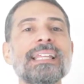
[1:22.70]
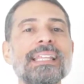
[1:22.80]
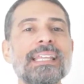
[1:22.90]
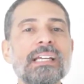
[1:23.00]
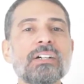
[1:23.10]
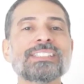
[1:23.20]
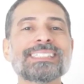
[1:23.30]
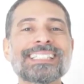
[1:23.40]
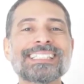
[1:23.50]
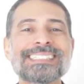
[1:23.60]

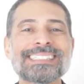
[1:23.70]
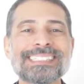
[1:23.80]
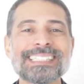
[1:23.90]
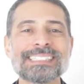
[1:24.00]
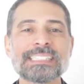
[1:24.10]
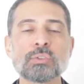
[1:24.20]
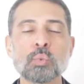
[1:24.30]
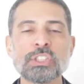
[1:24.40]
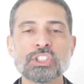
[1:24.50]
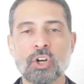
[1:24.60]
yields
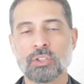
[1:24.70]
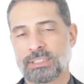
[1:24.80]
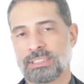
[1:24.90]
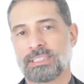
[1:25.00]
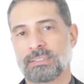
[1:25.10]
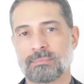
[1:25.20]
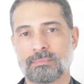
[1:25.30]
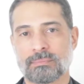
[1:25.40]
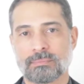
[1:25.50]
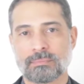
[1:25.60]
consistent results.
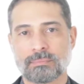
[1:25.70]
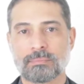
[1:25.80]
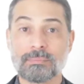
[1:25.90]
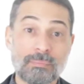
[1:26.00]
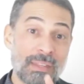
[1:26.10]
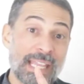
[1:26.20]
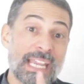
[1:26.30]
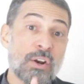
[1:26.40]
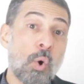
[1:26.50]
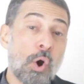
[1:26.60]

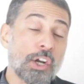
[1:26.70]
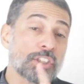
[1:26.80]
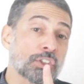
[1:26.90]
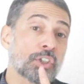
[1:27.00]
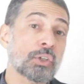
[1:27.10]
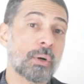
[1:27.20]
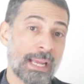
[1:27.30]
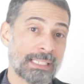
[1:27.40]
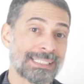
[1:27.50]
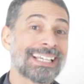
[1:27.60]
In order to
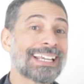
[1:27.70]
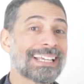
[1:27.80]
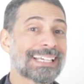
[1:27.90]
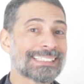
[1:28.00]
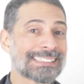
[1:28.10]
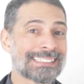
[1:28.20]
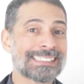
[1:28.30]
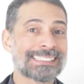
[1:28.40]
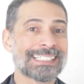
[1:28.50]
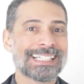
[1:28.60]
create
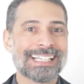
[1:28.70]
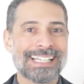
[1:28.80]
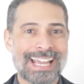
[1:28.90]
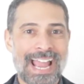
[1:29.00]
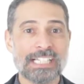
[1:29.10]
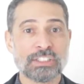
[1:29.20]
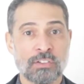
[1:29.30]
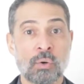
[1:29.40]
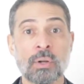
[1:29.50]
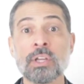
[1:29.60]
consistent cash
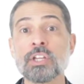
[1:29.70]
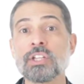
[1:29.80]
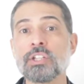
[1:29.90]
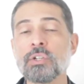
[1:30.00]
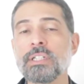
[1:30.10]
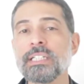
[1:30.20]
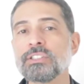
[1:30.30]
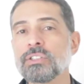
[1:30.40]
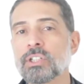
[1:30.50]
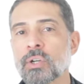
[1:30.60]
flow, you need
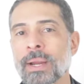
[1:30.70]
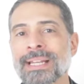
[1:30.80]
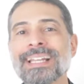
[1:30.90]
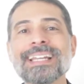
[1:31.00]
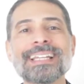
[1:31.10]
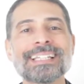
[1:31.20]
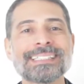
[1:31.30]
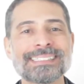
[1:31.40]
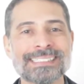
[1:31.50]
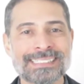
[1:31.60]
to create
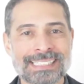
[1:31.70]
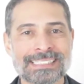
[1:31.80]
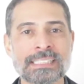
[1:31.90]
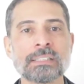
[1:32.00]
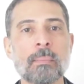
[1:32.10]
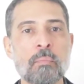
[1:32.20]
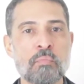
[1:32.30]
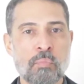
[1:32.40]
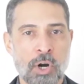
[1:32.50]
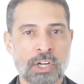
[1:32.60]
consistent
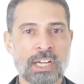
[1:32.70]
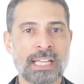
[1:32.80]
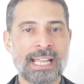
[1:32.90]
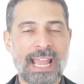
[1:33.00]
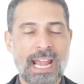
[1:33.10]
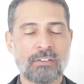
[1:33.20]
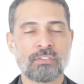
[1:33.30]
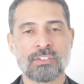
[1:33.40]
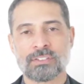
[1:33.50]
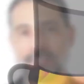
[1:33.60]
marketing effort.